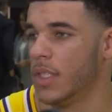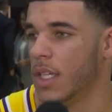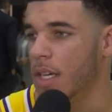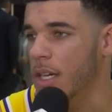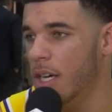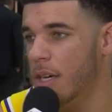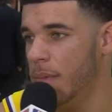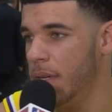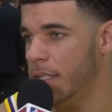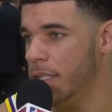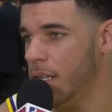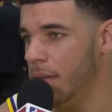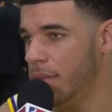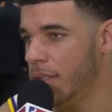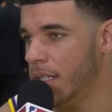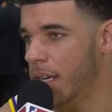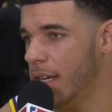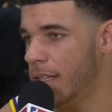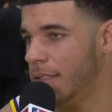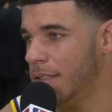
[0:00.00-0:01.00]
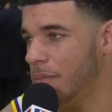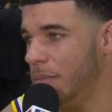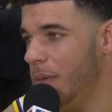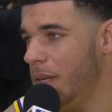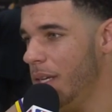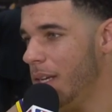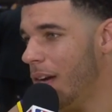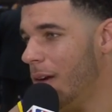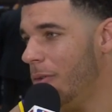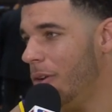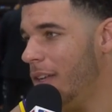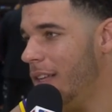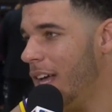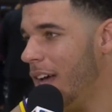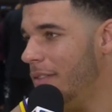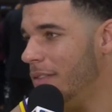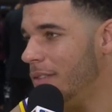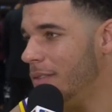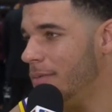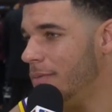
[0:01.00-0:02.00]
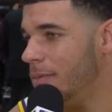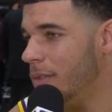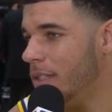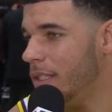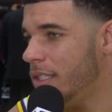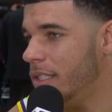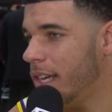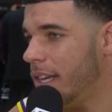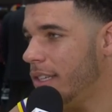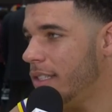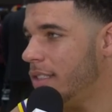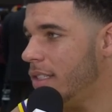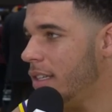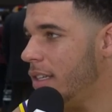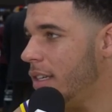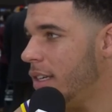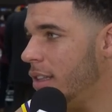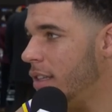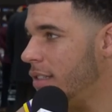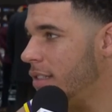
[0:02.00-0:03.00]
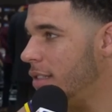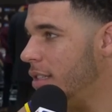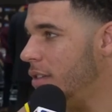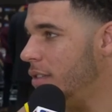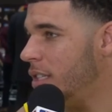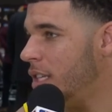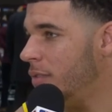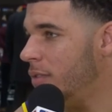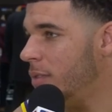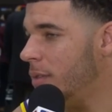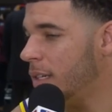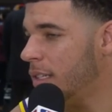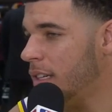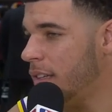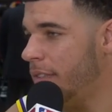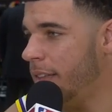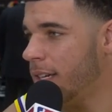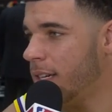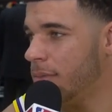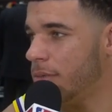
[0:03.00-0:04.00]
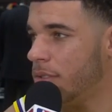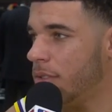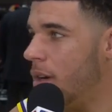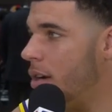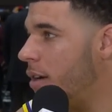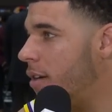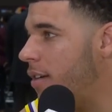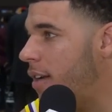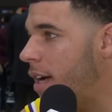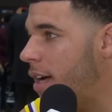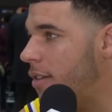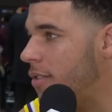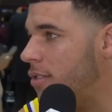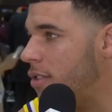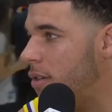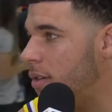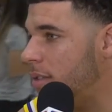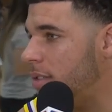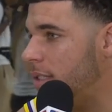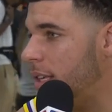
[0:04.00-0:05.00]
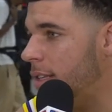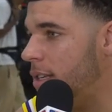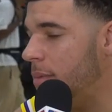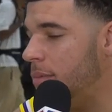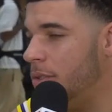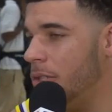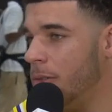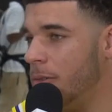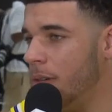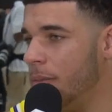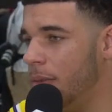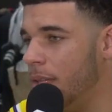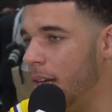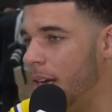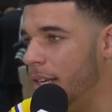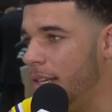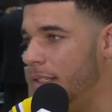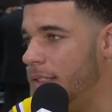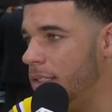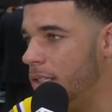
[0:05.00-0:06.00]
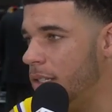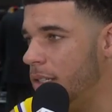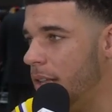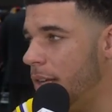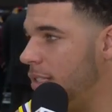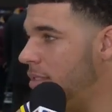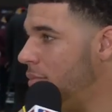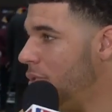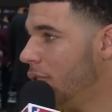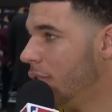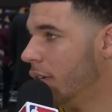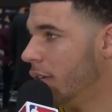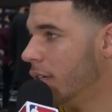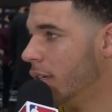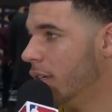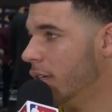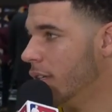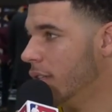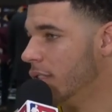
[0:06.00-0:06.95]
My jump shot, to me, I really haven't really changed it. It looks a little different because I think I'm stronger now, so it's getting up to the rim a lot easier, a lot smoother.